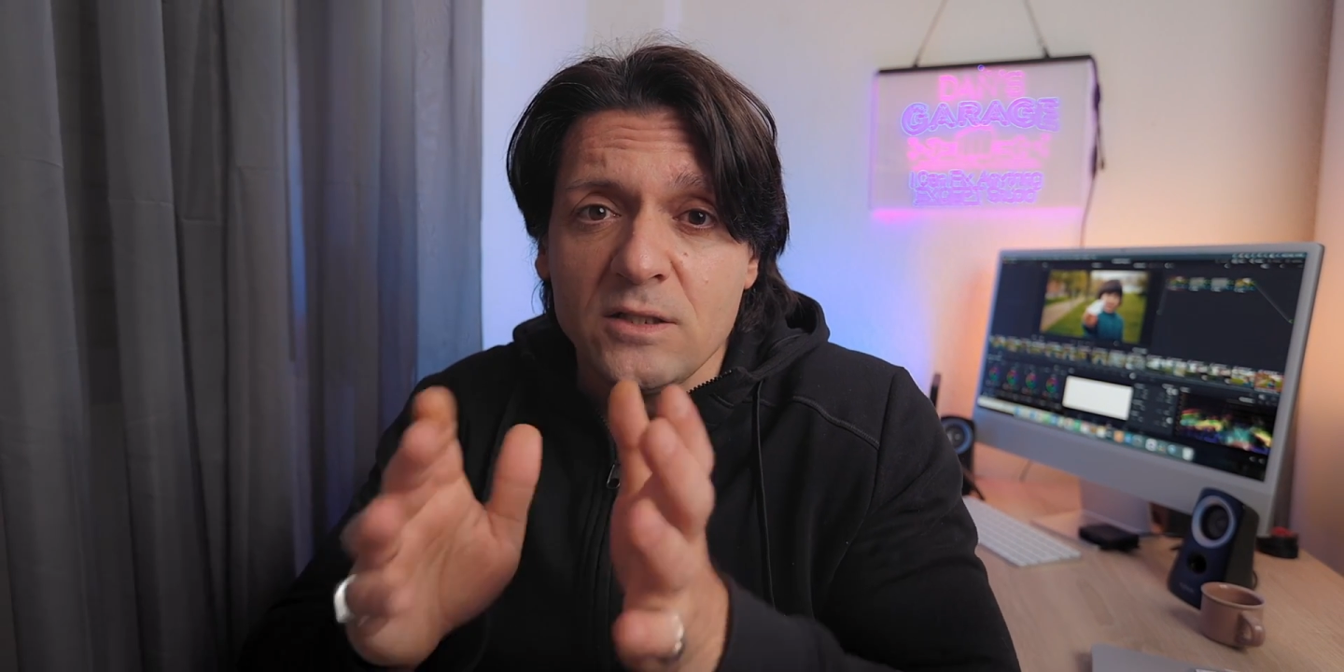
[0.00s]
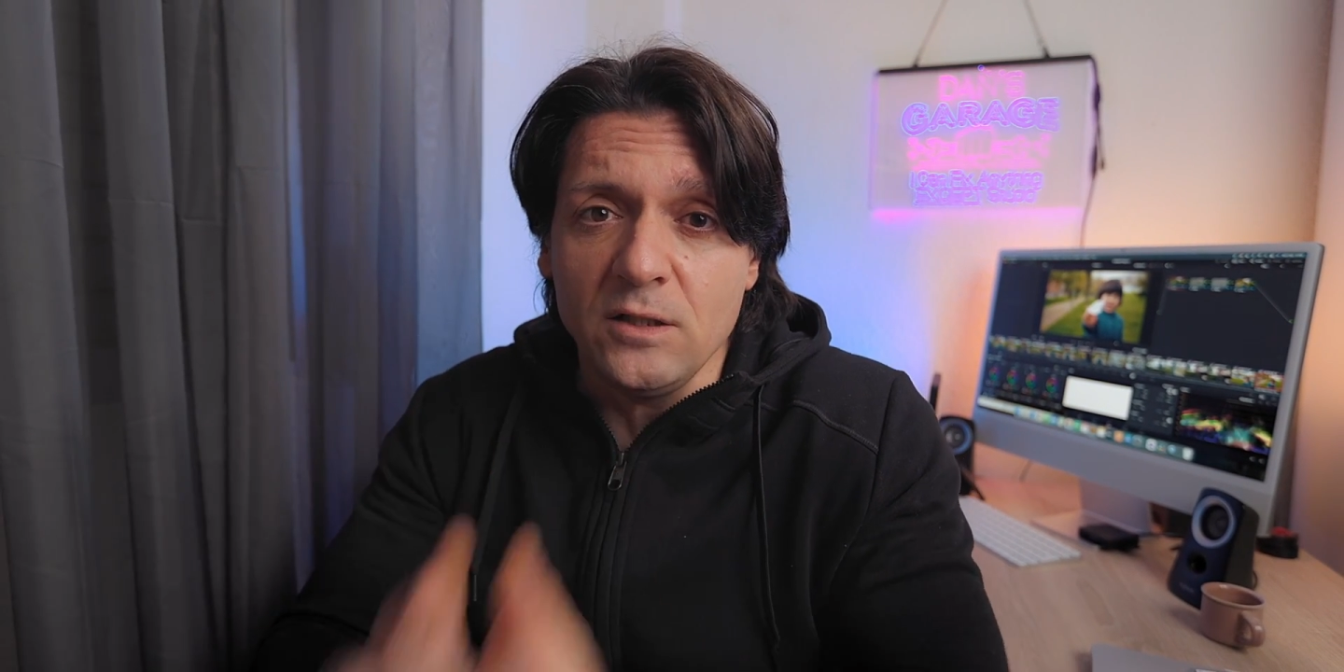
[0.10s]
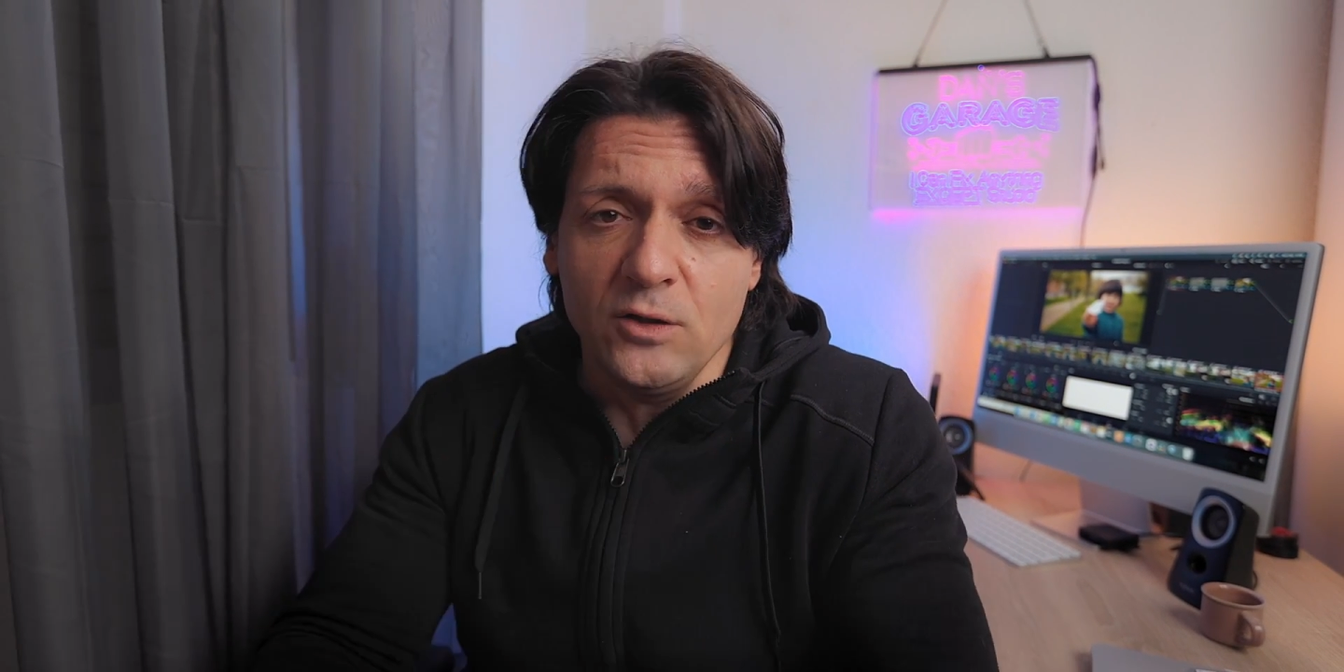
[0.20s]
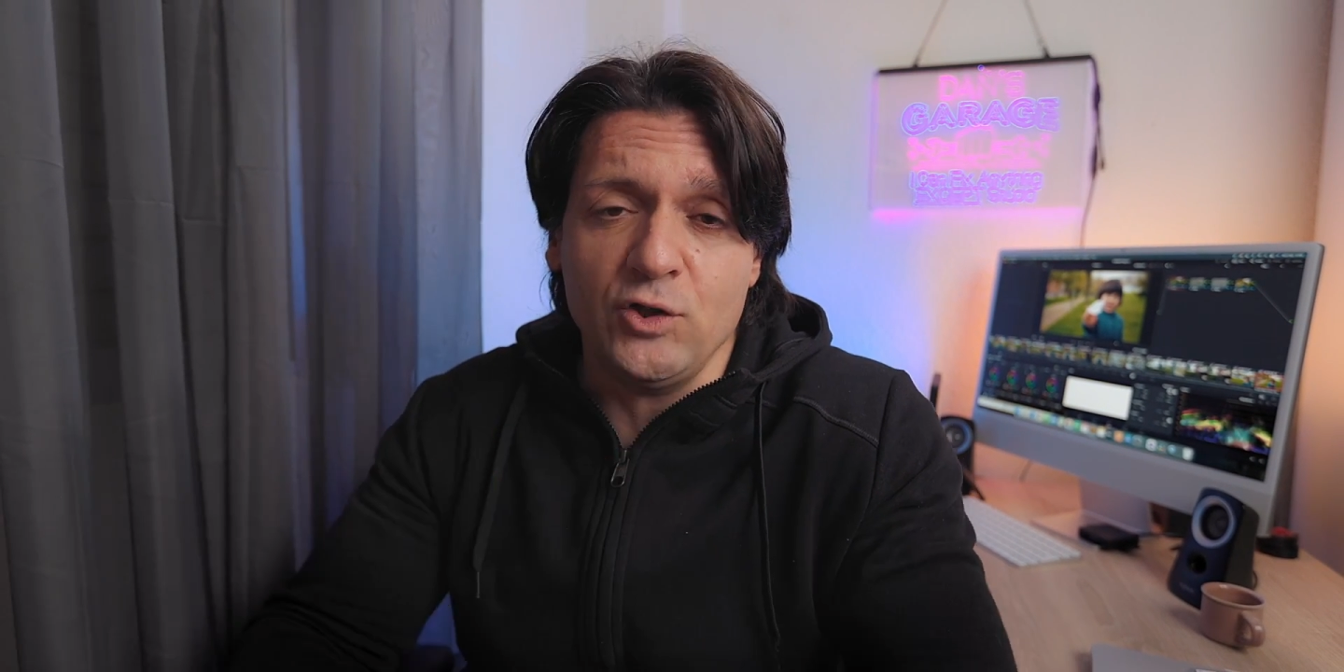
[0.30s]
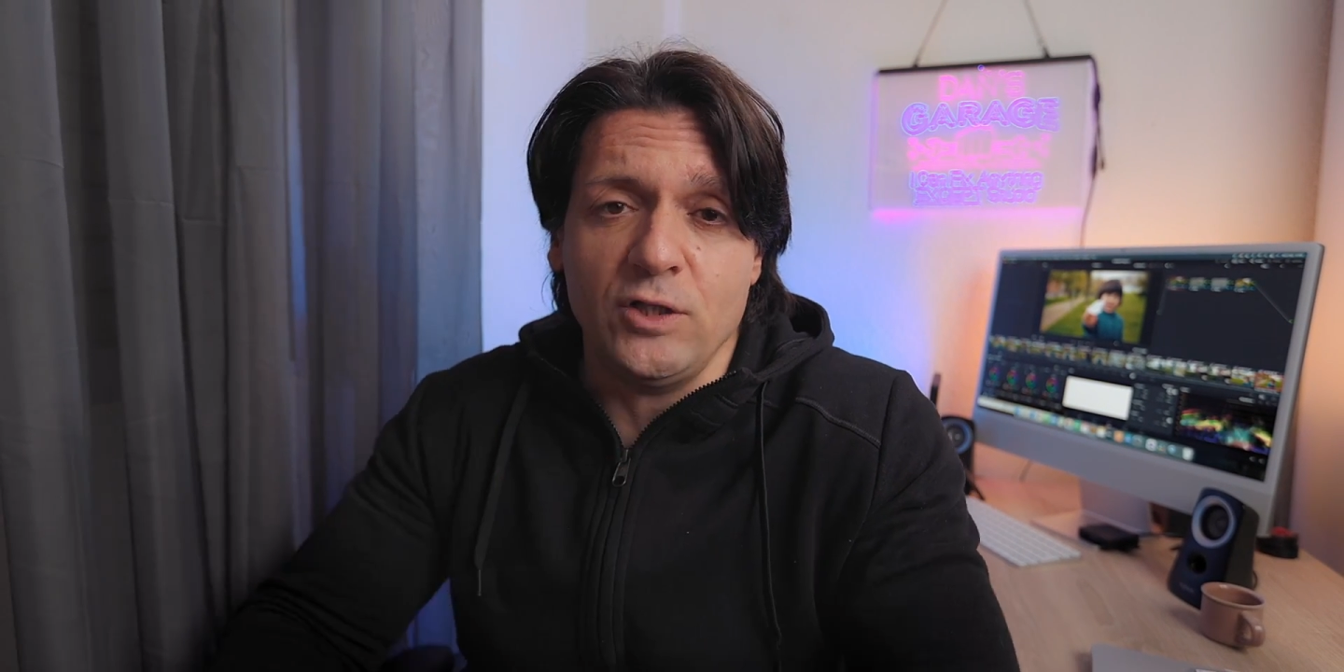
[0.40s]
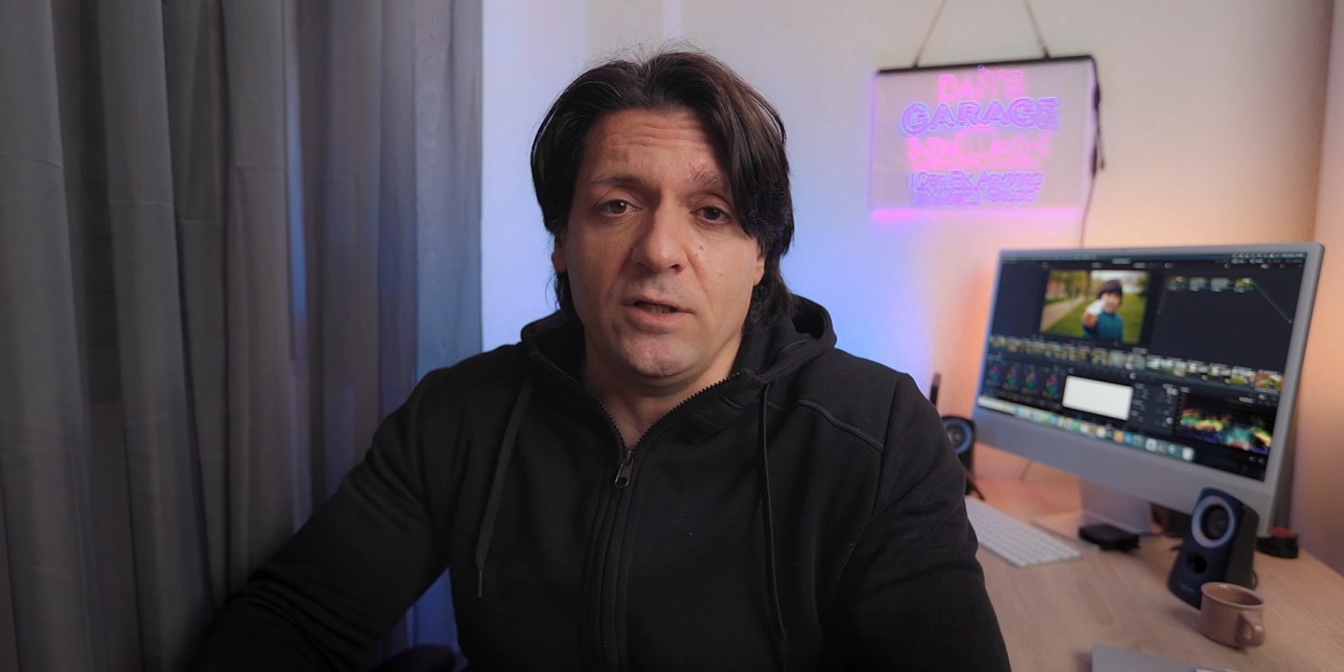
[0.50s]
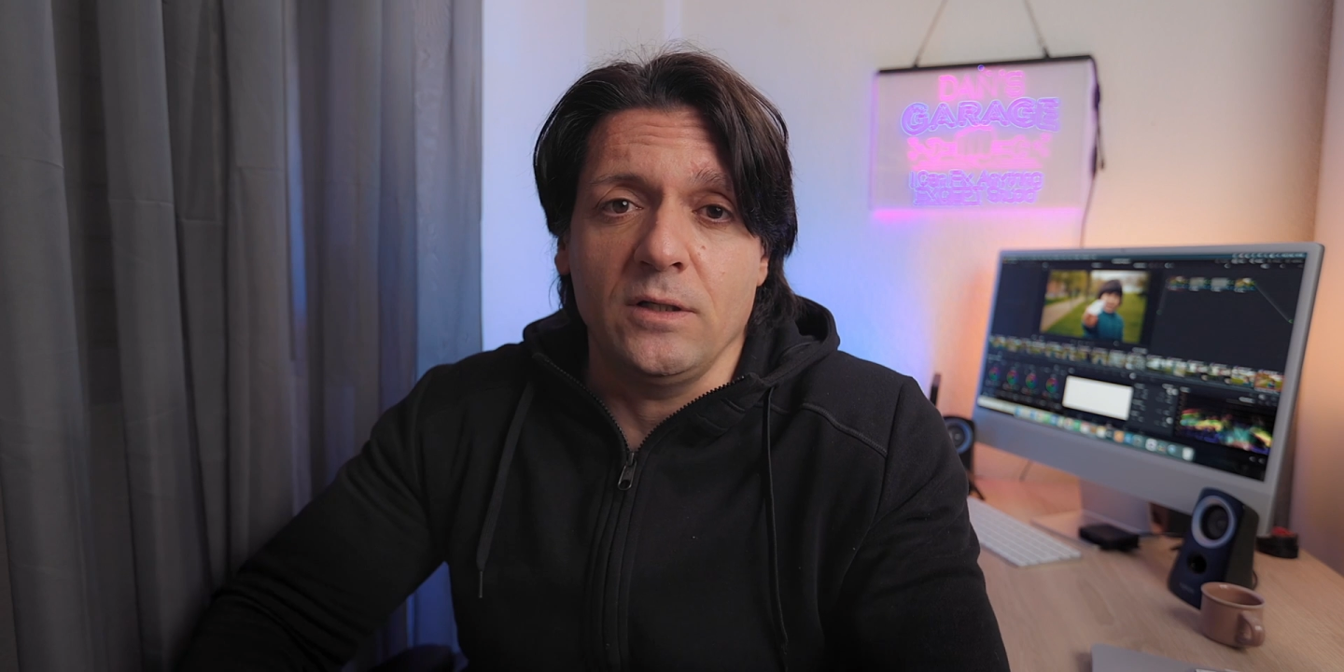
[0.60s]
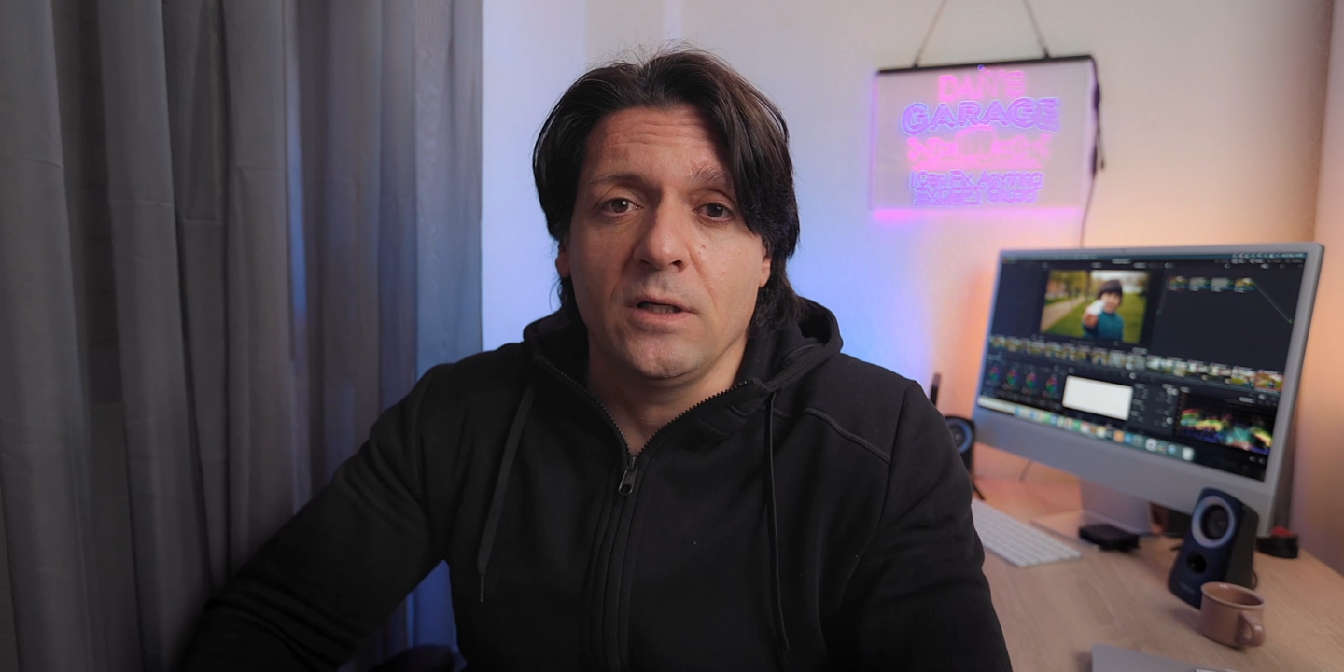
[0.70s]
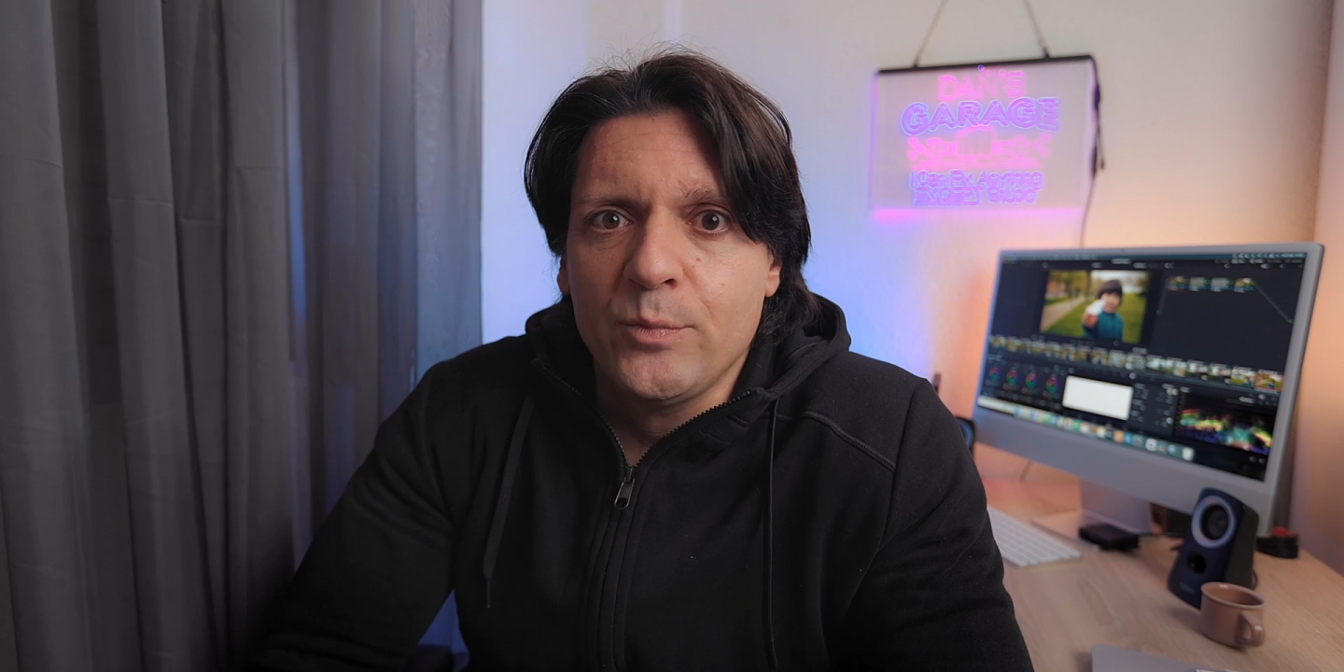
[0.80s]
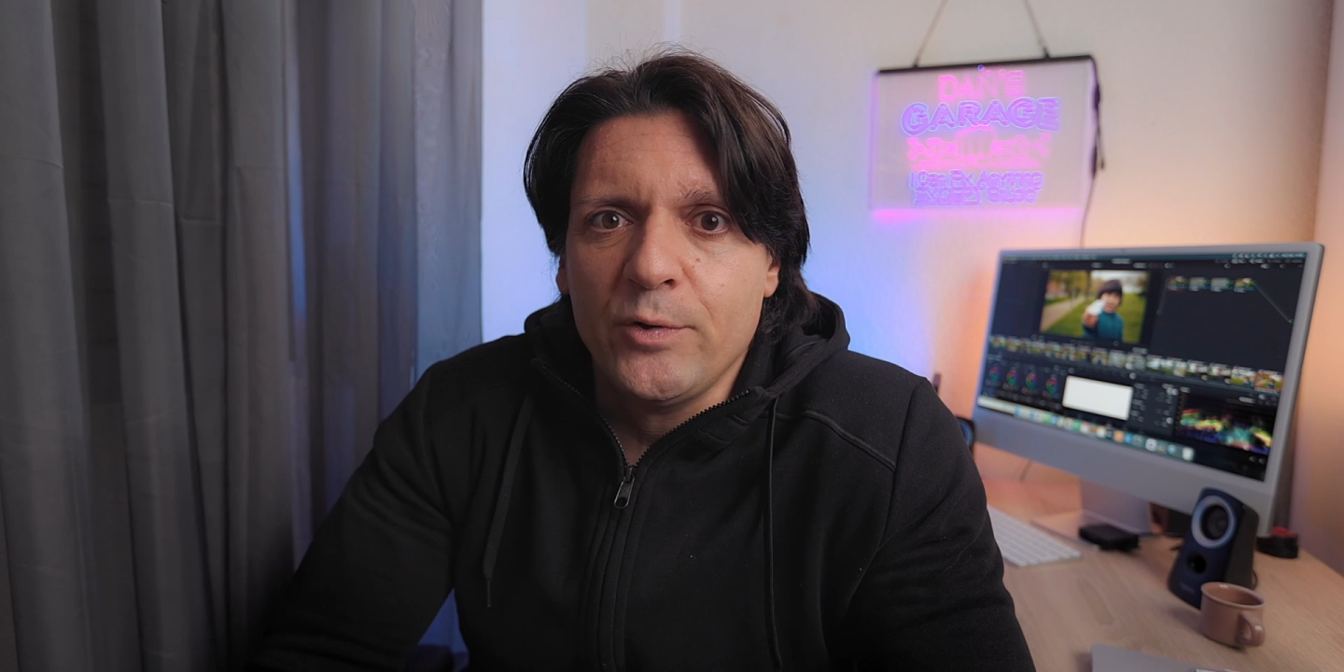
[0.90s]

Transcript: solution?